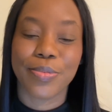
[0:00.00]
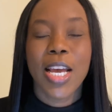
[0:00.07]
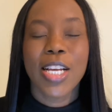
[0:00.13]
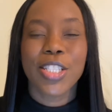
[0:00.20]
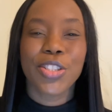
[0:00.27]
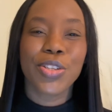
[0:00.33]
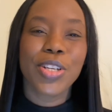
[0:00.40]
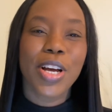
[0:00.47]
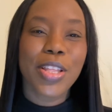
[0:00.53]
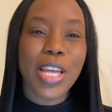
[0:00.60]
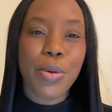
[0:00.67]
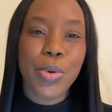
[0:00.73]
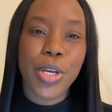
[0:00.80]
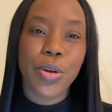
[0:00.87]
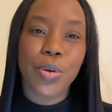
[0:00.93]
So now that
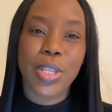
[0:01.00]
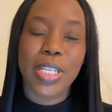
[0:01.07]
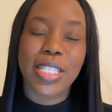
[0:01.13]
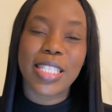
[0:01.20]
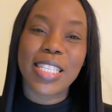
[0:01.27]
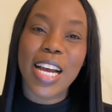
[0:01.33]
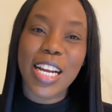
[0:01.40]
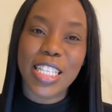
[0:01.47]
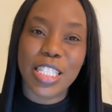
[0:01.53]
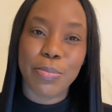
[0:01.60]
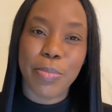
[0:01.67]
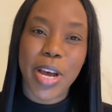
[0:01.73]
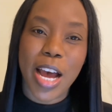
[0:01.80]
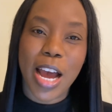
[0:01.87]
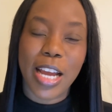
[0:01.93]
we know the science
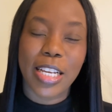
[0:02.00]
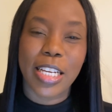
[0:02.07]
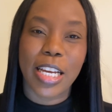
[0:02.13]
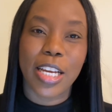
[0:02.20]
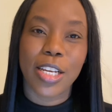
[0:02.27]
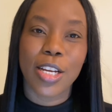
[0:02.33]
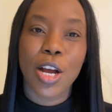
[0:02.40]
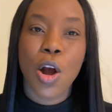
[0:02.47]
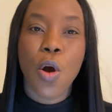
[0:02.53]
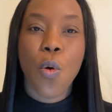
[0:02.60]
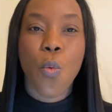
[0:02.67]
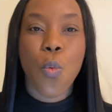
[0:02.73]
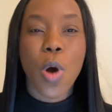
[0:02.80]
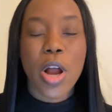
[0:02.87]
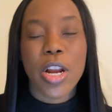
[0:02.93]
behind it,
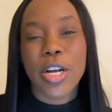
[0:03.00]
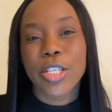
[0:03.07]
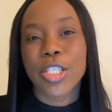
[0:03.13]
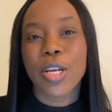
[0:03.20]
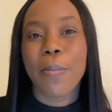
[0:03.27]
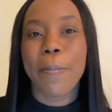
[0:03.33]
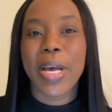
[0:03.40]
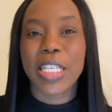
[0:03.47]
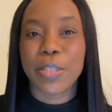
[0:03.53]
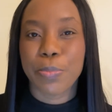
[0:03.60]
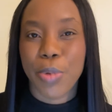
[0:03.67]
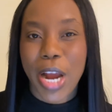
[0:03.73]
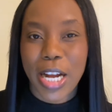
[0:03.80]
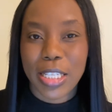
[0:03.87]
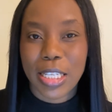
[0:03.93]
what are some best
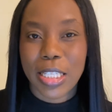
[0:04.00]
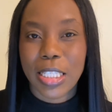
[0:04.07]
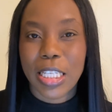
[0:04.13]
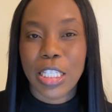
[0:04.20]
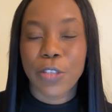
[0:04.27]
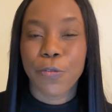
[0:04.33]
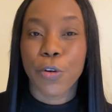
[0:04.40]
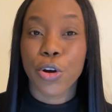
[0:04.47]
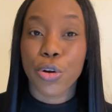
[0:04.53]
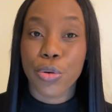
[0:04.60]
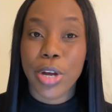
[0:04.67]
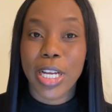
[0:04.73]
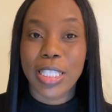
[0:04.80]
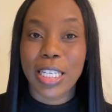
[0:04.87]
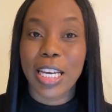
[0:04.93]
practices for
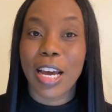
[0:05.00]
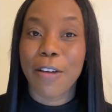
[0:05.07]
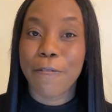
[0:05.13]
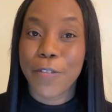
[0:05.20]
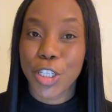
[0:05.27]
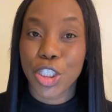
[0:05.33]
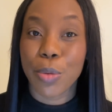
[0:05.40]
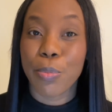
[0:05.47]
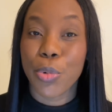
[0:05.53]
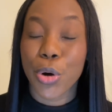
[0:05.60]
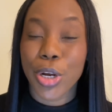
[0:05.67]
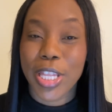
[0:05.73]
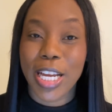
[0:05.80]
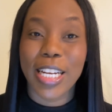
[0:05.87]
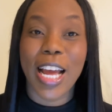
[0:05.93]
creating a vision
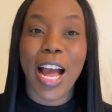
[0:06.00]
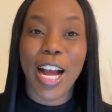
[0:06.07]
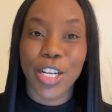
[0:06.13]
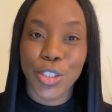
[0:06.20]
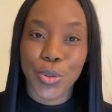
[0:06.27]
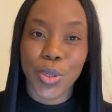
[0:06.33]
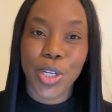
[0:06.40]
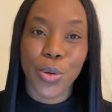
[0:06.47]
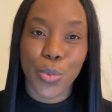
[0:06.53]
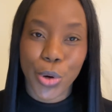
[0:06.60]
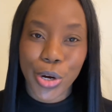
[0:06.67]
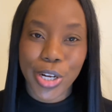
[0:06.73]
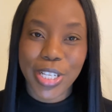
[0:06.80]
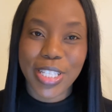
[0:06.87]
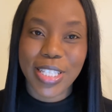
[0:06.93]
board that actually
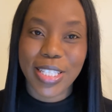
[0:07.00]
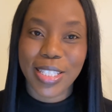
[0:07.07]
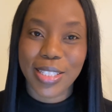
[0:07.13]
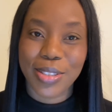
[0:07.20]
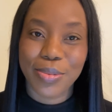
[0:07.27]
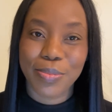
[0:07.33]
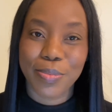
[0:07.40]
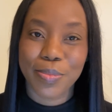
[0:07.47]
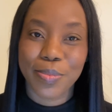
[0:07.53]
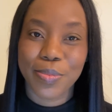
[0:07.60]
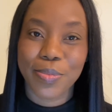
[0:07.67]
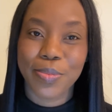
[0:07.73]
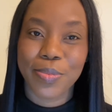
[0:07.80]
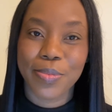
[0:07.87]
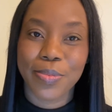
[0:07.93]
works?
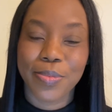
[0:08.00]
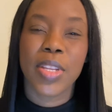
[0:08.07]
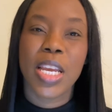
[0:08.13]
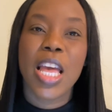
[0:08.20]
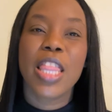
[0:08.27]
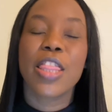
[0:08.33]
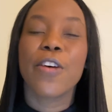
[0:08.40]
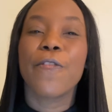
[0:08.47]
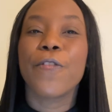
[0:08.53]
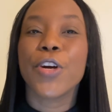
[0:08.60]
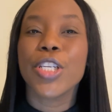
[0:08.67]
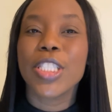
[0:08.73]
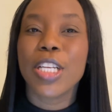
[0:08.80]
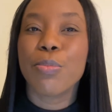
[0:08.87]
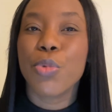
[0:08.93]
The
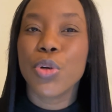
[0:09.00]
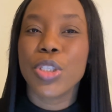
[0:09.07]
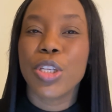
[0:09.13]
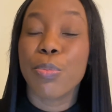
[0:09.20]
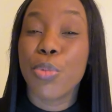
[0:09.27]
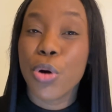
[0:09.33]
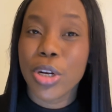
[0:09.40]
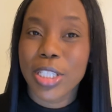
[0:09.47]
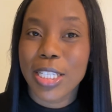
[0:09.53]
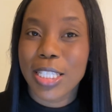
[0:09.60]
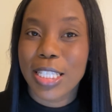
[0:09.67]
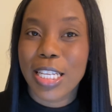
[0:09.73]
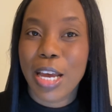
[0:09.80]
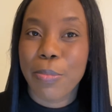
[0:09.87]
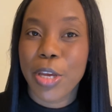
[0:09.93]
first and most important
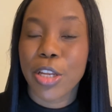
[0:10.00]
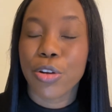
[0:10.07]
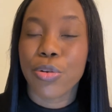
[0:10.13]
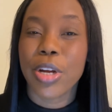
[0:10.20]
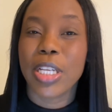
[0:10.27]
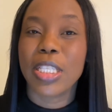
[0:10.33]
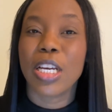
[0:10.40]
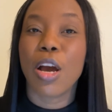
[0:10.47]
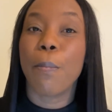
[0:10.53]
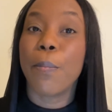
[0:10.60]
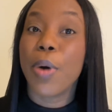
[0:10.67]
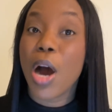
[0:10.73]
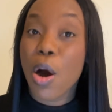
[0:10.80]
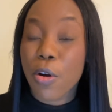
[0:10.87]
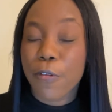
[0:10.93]
step in creating a
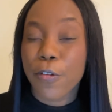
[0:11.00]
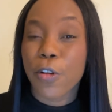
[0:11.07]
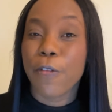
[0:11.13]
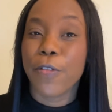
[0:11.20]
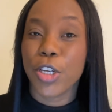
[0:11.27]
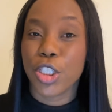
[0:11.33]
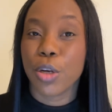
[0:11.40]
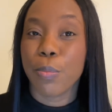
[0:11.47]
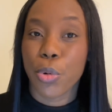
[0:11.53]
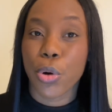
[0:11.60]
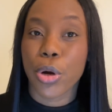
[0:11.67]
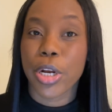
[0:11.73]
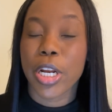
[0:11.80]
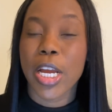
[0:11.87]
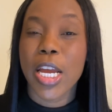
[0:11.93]
powerful vision
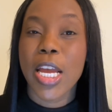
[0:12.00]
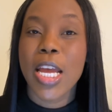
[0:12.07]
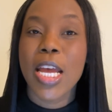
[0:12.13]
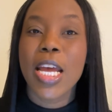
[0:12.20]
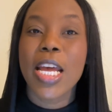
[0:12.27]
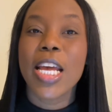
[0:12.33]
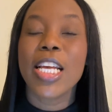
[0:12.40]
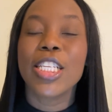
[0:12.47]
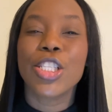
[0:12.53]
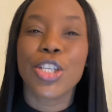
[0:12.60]
board is to